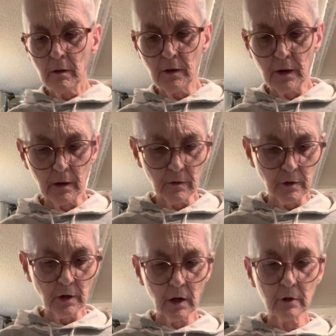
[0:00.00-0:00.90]
that the
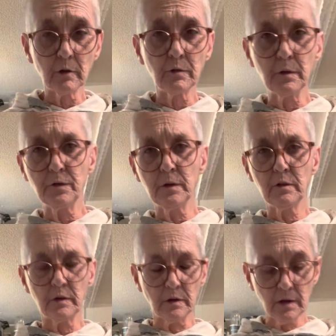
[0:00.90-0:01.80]
doctors
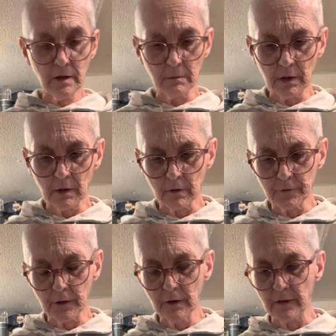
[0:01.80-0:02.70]
refused to take me
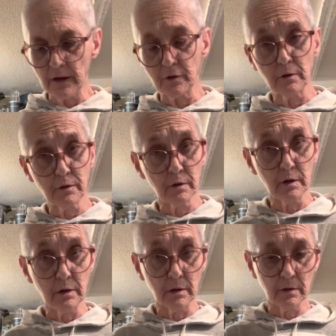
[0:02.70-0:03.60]
off of after
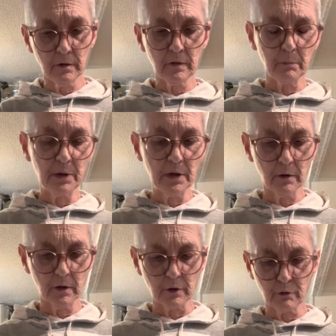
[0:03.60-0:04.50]
30 years of being
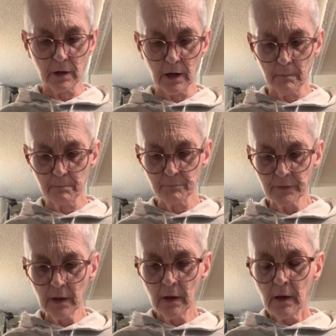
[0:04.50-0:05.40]
on the crap.
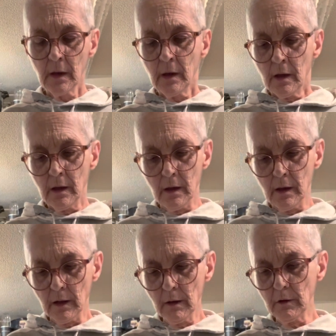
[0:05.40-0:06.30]

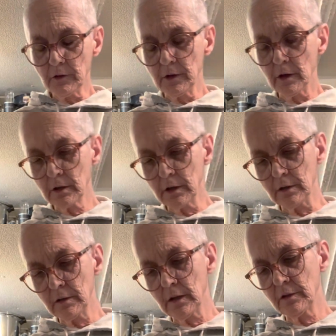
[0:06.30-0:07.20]
And I was knocking
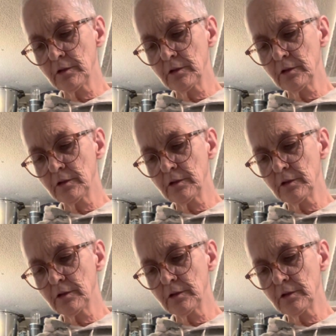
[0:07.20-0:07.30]
at death's